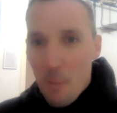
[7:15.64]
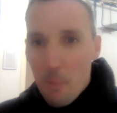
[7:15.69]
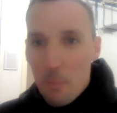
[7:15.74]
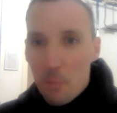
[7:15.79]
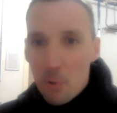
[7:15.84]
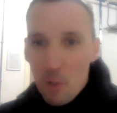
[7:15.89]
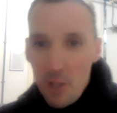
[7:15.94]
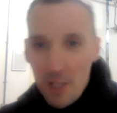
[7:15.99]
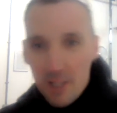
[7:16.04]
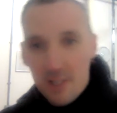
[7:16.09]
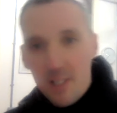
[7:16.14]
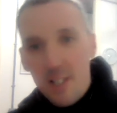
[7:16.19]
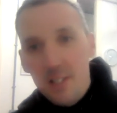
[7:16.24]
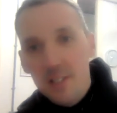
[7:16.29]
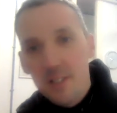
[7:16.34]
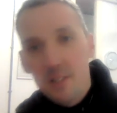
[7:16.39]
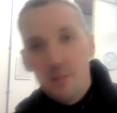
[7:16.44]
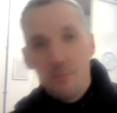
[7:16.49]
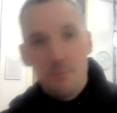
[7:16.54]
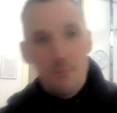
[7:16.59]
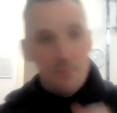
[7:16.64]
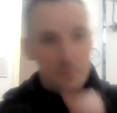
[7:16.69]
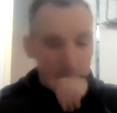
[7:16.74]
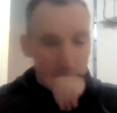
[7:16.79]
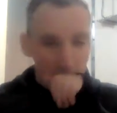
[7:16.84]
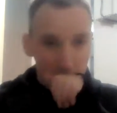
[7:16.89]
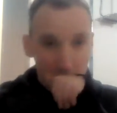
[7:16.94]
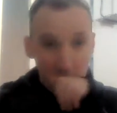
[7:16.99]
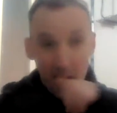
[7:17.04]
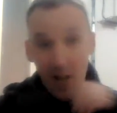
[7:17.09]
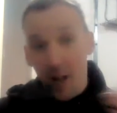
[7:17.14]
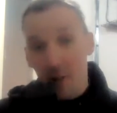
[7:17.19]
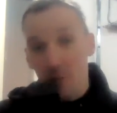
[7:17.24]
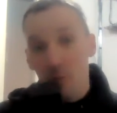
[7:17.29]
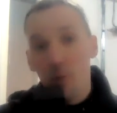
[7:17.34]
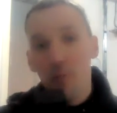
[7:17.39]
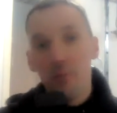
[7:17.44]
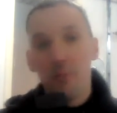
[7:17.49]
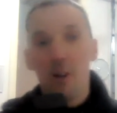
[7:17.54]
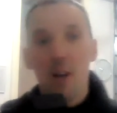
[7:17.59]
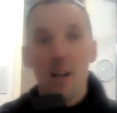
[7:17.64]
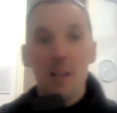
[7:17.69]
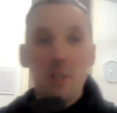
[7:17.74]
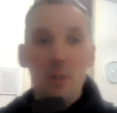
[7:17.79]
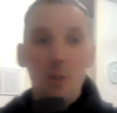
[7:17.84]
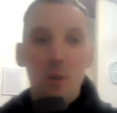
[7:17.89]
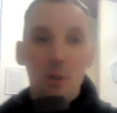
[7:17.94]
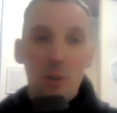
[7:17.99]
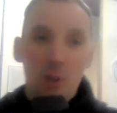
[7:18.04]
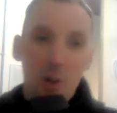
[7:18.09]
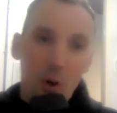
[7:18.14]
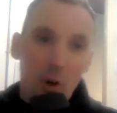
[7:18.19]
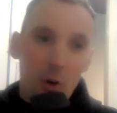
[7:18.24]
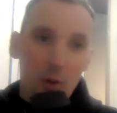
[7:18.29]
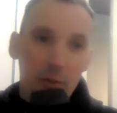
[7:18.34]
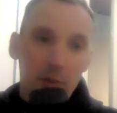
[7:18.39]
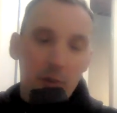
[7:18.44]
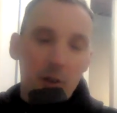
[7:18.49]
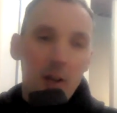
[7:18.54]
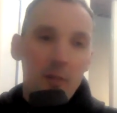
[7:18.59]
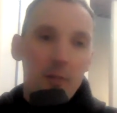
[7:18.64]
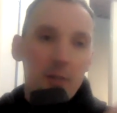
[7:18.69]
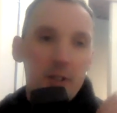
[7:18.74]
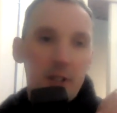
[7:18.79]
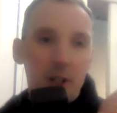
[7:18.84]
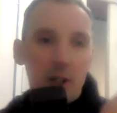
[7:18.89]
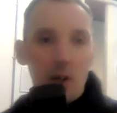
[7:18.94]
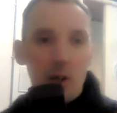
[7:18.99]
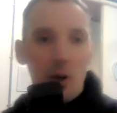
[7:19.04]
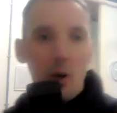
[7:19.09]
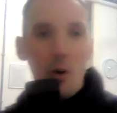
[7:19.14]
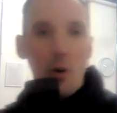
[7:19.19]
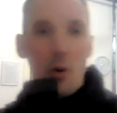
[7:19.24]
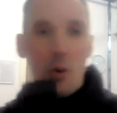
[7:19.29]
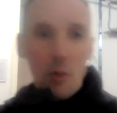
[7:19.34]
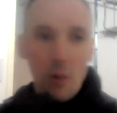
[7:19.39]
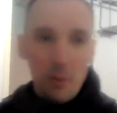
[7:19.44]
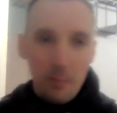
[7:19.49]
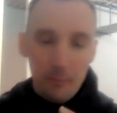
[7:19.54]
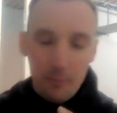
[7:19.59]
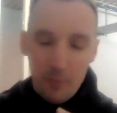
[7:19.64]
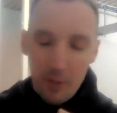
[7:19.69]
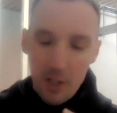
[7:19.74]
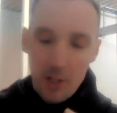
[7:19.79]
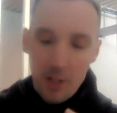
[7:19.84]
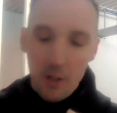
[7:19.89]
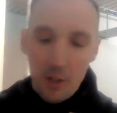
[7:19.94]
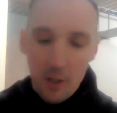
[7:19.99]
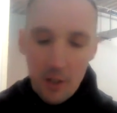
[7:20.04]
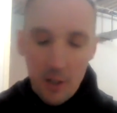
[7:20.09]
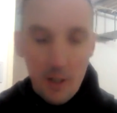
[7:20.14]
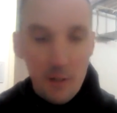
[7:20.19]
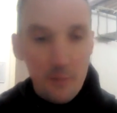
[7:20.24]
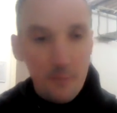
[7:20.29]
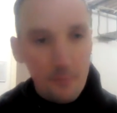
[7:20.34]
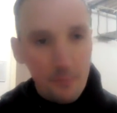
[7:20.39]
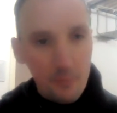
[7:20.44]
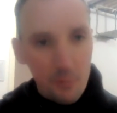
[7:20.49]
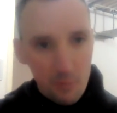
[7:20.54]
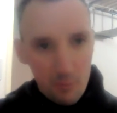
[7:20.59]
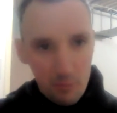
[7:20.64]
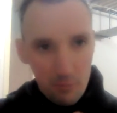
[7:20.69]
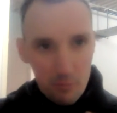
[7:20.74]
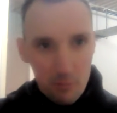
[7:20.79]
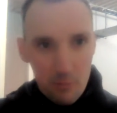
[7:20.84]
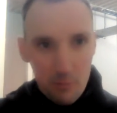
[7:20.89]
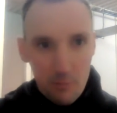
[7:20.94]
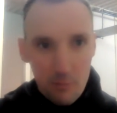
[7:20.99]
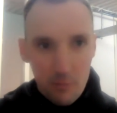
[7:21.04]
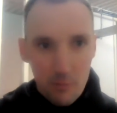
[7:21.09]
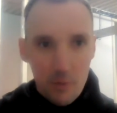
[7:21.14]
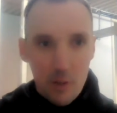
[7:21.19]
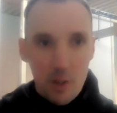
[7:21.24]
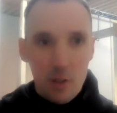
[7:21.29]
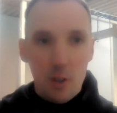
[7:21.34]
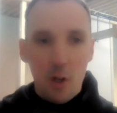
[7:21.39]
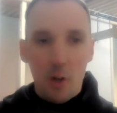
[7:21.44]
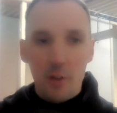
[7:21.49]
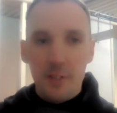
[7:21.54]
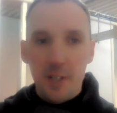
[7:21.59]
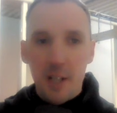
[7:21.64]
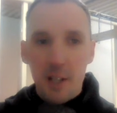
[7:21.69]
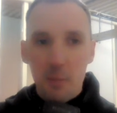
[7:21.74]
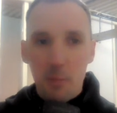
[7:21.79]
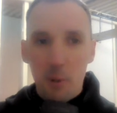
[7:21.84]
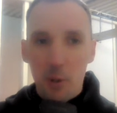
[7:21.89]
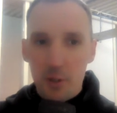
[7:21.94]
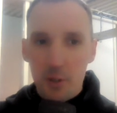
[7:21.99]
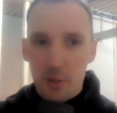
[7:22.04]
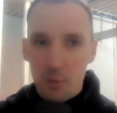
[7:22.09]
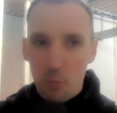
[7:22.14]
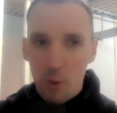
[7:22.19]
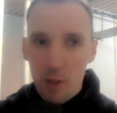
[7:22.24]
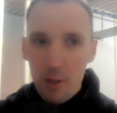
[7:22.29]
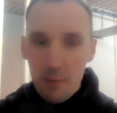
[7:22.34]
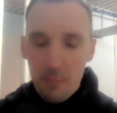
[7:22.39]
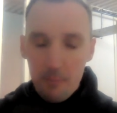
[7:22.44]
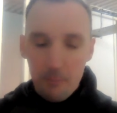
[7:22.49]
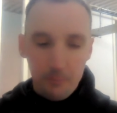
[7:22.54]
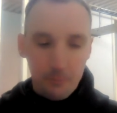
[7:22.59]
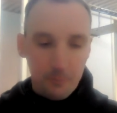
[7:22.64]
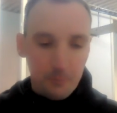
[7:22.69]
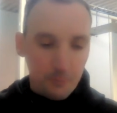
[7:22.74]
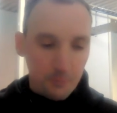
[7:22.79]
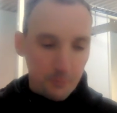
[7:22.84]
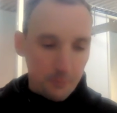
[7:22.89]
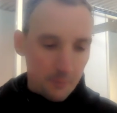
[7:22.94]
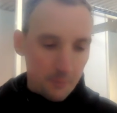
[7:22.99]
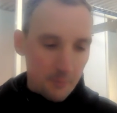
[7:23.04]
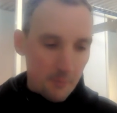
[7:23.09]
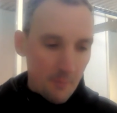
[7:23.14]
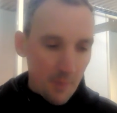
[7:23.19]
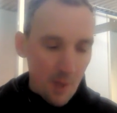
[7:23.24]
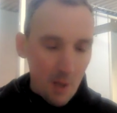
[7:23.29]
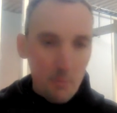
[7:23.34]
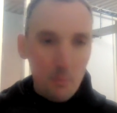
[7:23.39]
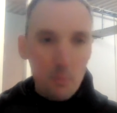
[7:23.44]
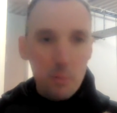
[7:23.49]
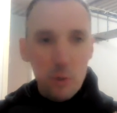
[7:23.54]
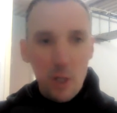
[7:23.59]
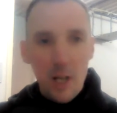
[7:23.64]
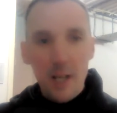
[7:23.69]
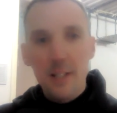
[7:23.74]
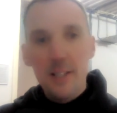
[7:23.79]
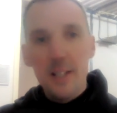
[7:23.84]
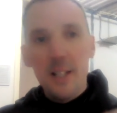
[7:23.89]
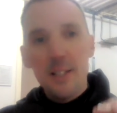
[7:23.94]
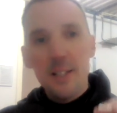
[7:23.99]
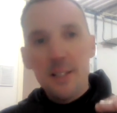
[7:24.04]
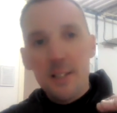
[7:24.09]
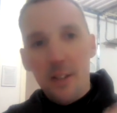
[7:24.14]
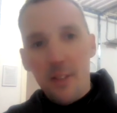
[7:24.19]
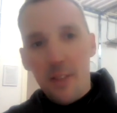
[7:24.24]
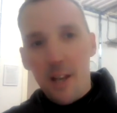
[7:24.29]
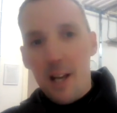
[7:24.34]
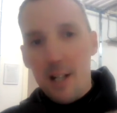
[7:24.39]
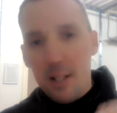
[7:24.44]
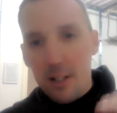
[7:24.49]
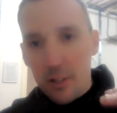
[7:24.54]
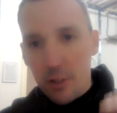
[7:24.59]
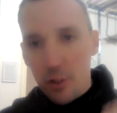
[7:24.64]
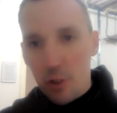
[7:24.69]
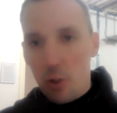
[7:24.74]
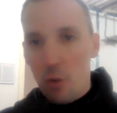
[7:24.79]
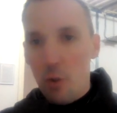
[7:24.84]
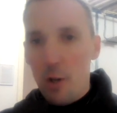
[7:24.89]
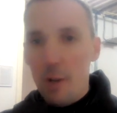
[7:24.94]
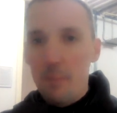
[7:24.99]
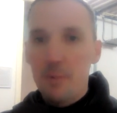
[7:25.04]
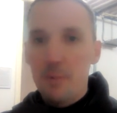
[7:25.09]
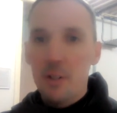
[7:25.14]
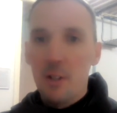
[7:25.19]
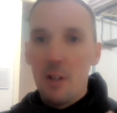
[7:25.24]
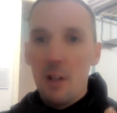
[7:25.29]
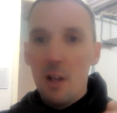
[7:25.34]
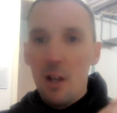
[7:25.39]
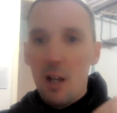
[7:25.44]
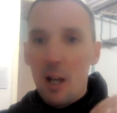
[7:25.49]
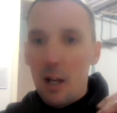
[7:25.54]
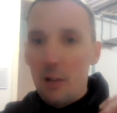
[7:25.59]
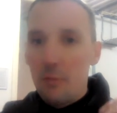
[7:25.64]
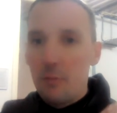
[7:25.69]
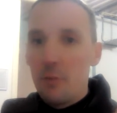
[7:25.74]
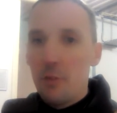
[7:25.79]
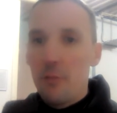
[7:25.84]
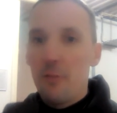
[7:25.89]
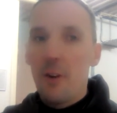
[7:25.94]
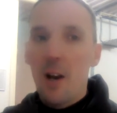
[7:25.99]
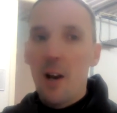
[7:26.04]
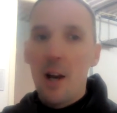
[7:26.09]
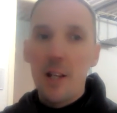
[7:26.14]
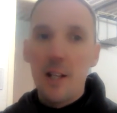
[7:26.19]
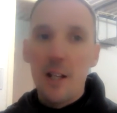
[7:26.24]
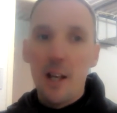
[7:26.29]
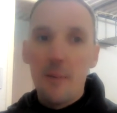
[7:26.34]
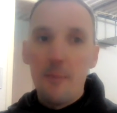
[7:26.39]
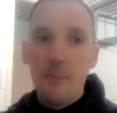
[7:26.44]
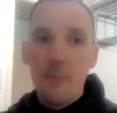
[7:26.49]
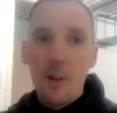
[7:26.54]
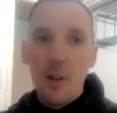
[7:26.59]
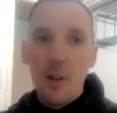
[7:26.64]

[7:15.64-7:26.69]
Practice and refine your call. So if it's a call that you're going to contact the person with, practice that script and refine it.